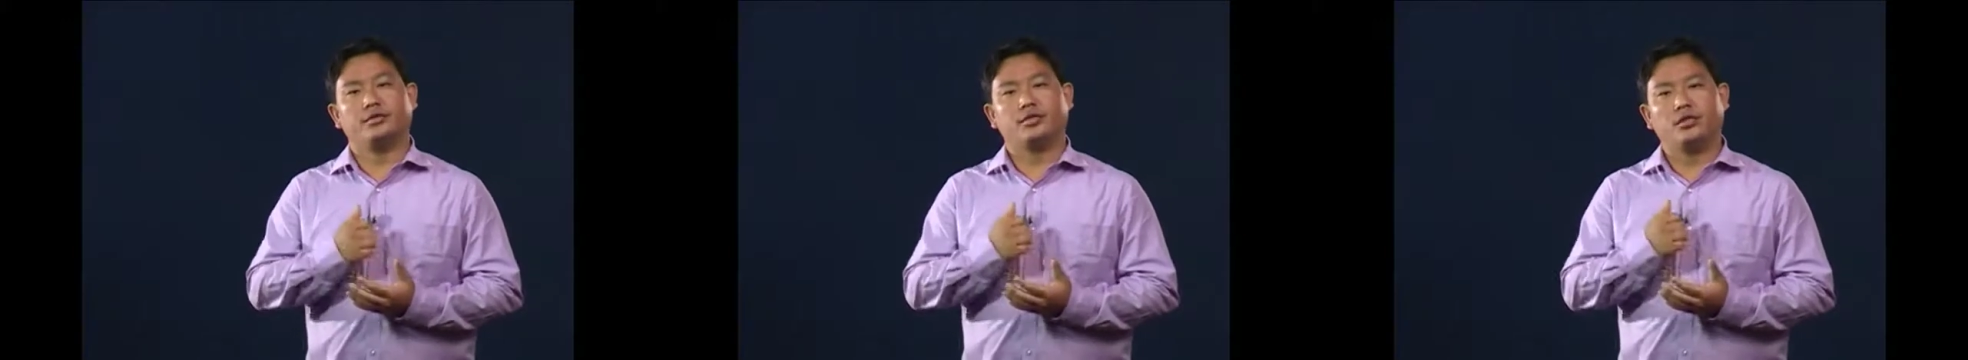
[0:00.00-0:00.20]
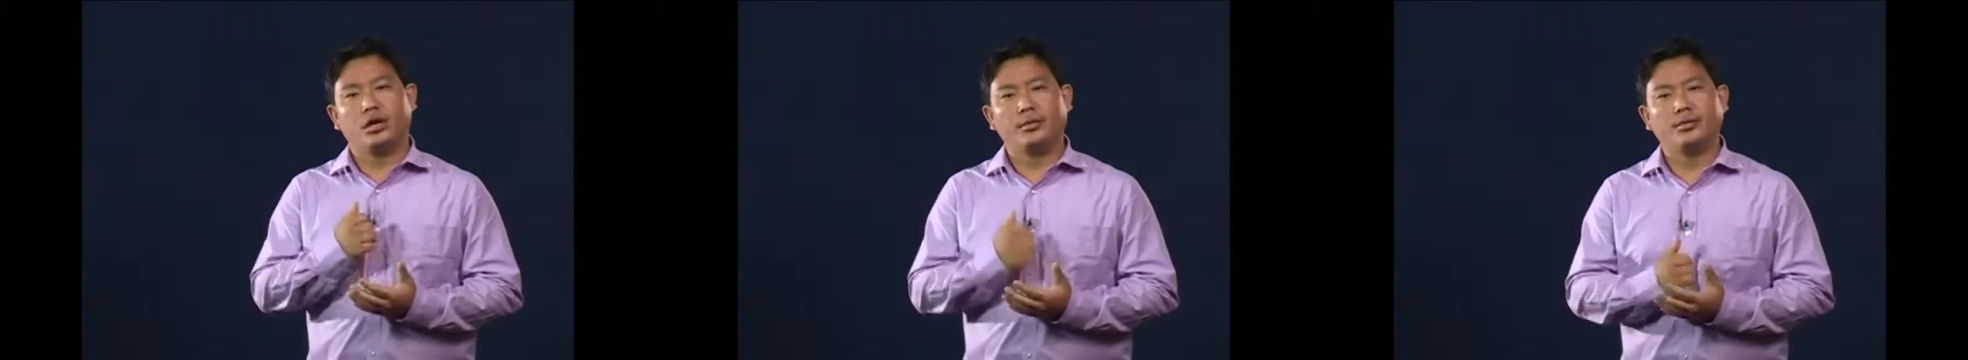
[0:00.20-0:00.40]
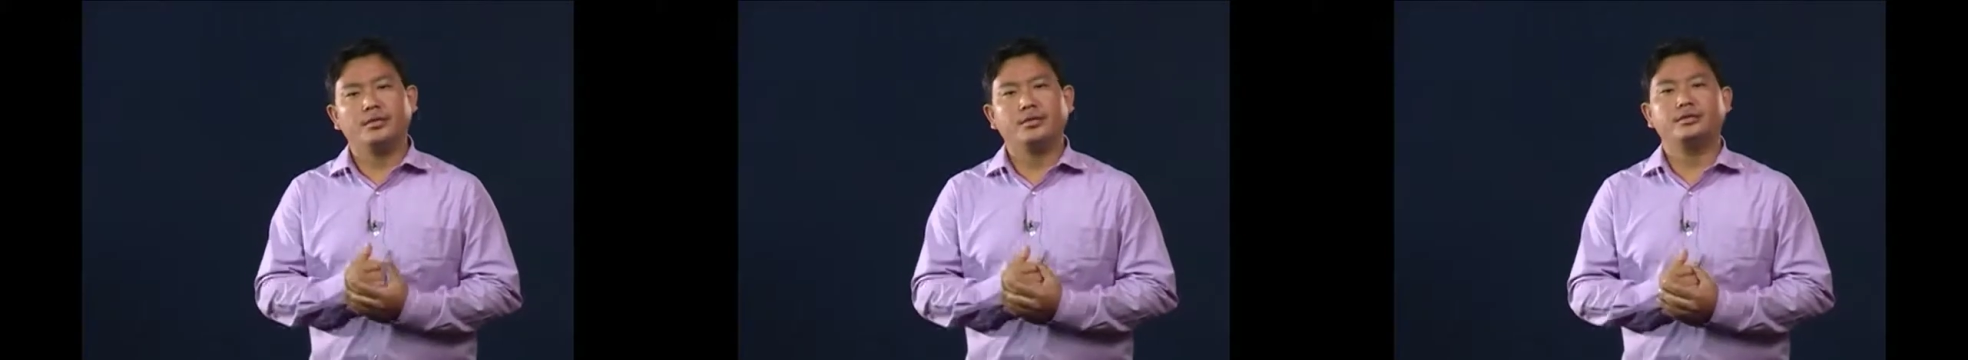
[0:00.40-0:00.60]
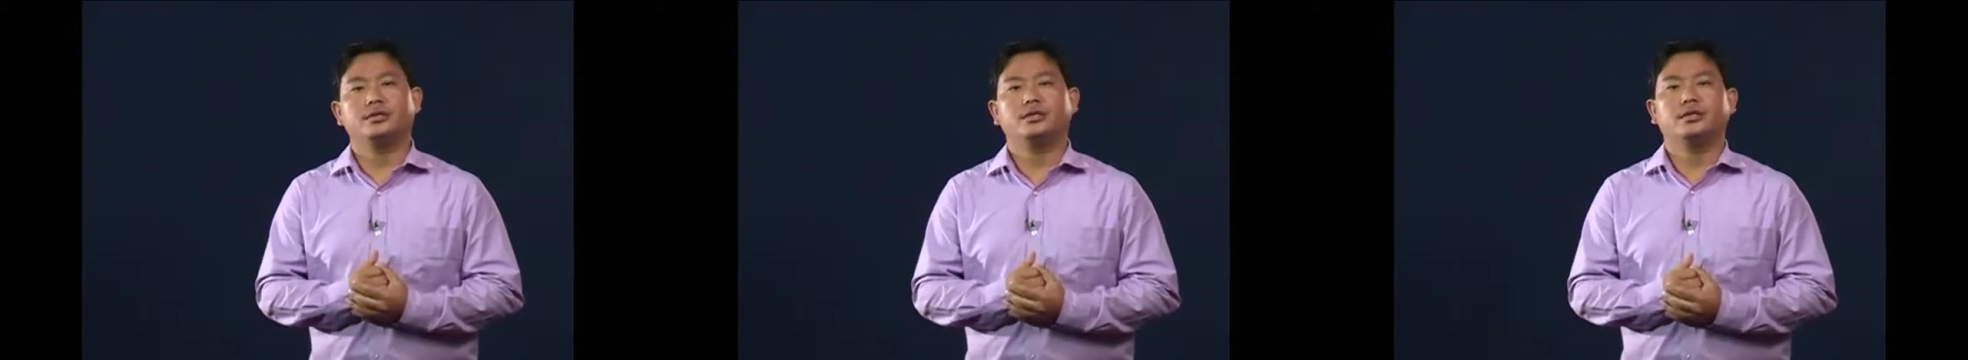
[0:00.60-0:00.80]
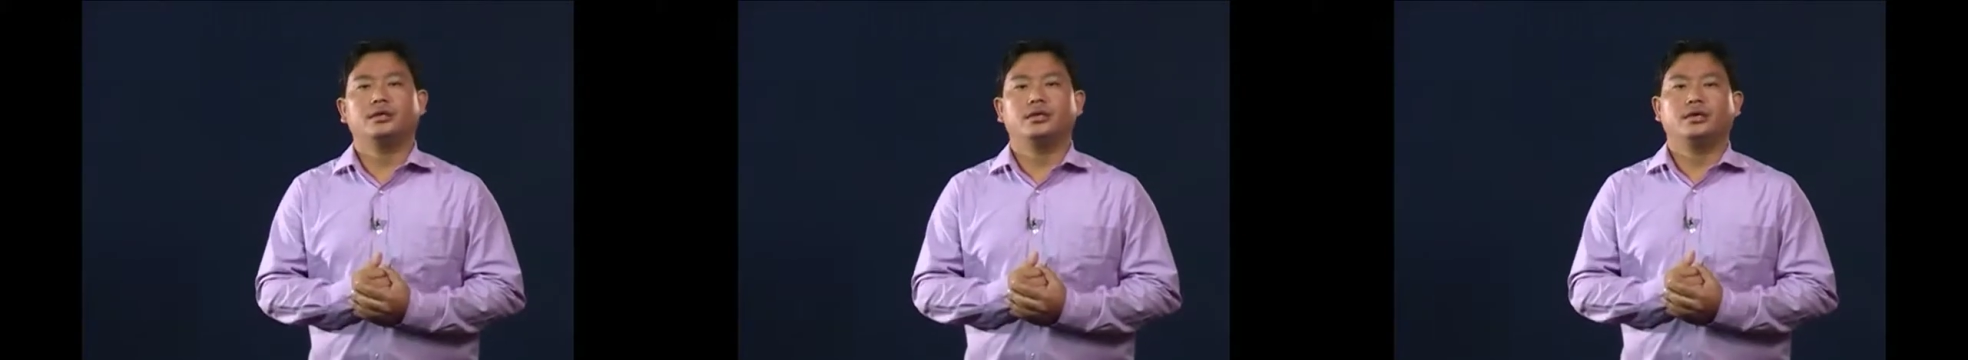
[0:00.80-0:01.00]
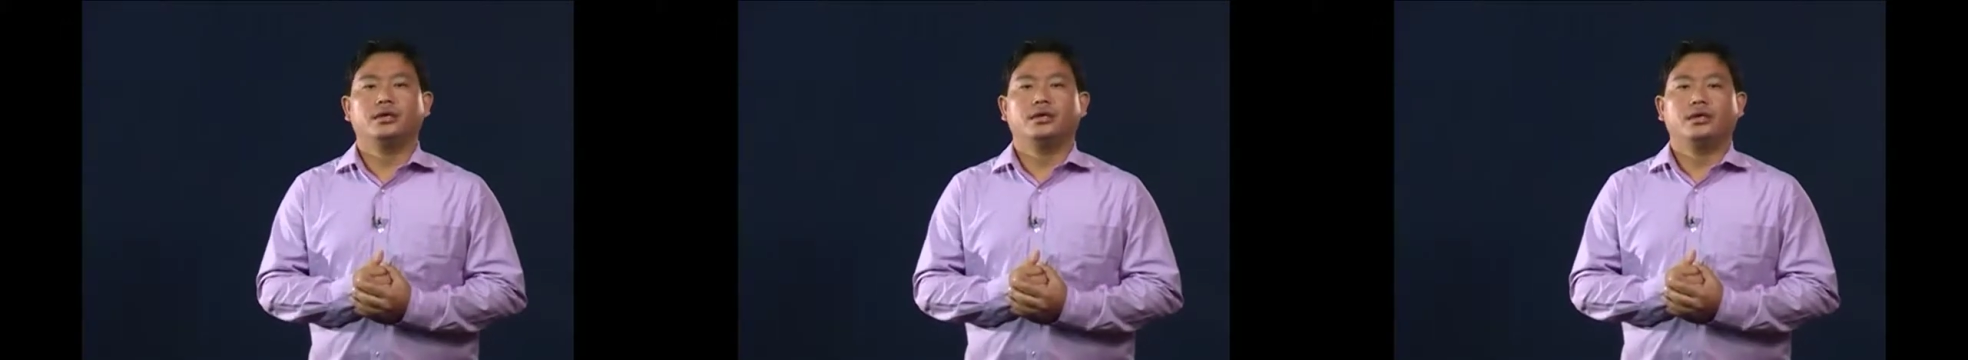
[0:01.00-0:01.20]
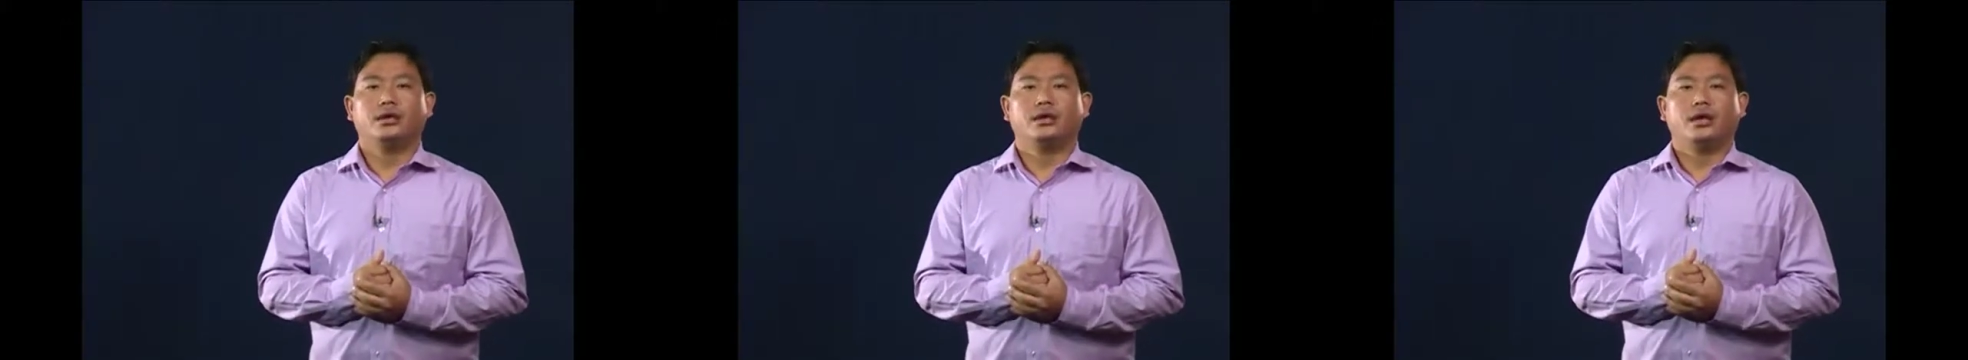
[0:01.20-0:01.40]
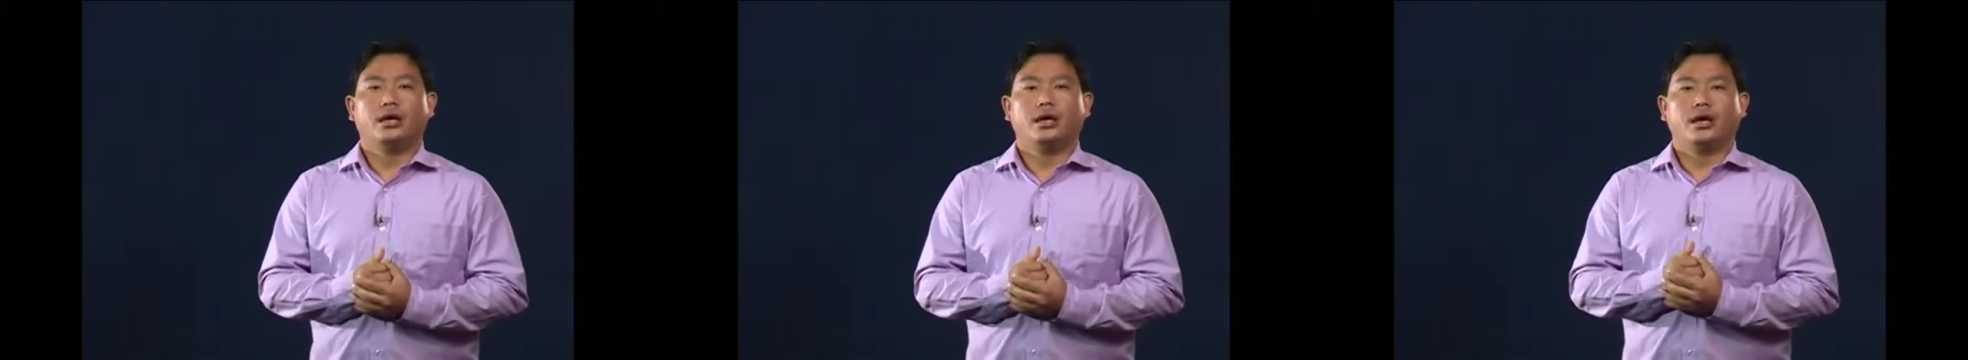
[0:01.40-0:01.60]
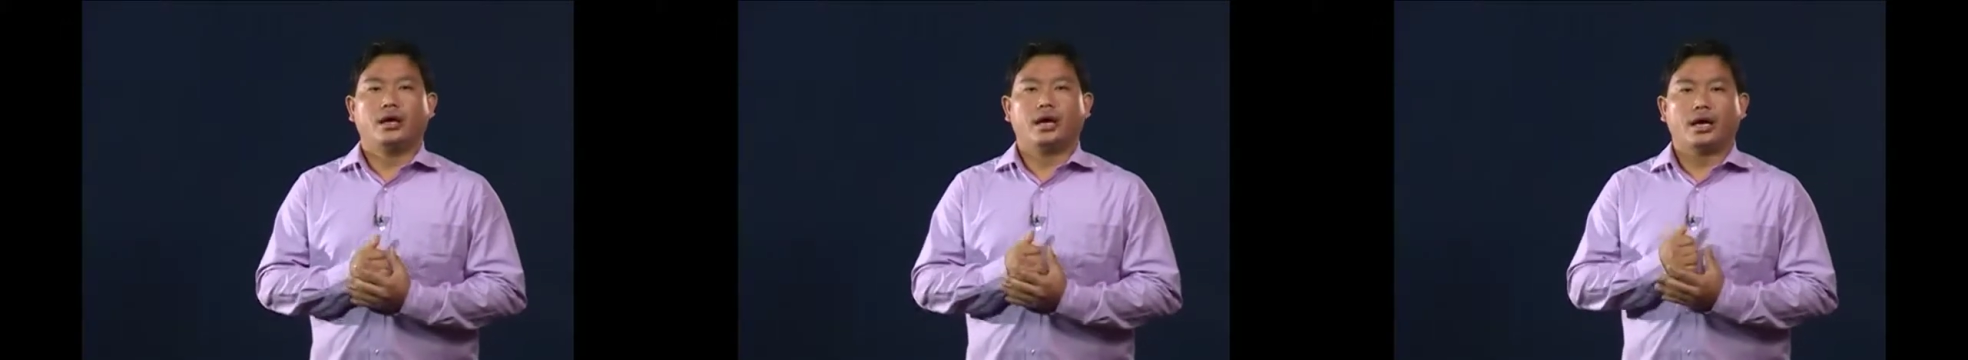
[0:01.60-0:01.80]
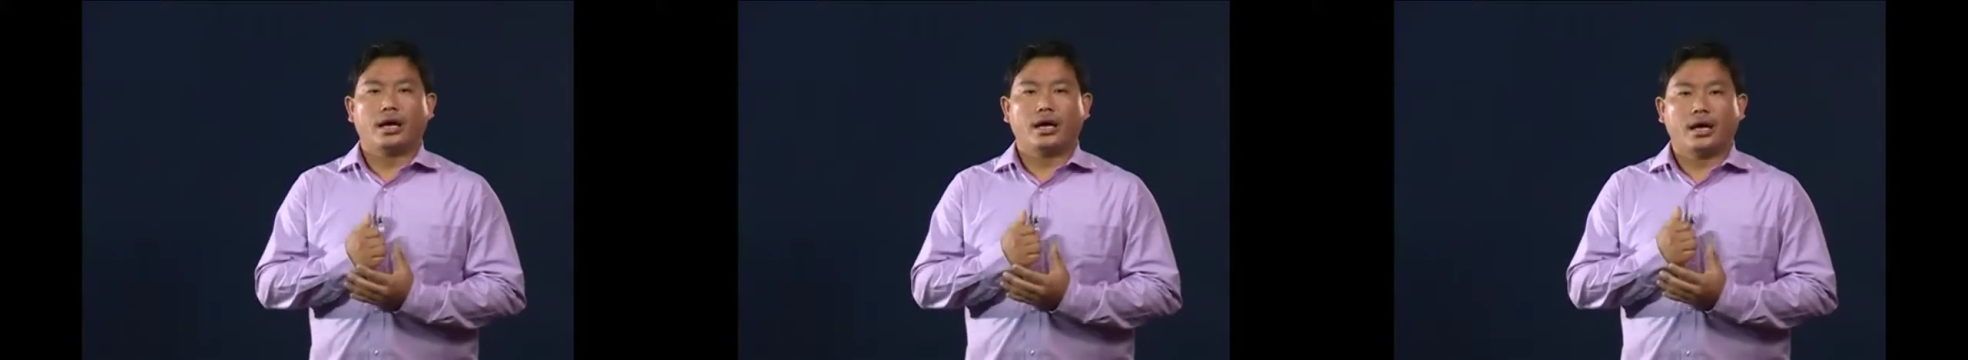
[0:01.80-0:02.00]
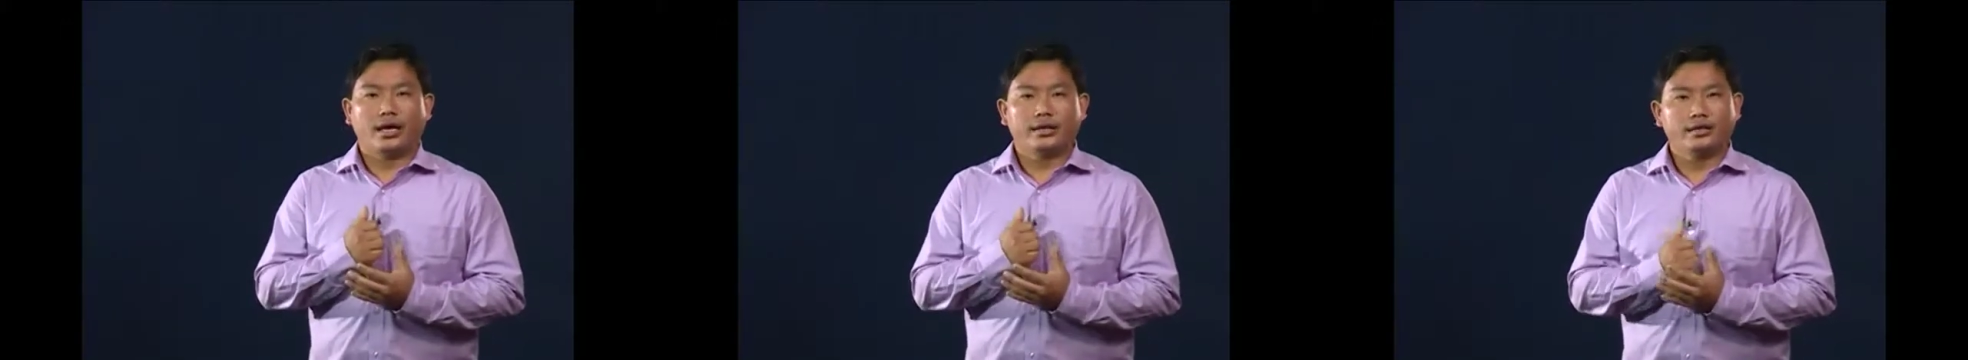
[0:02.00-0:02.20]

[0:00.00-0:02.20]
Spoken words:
government at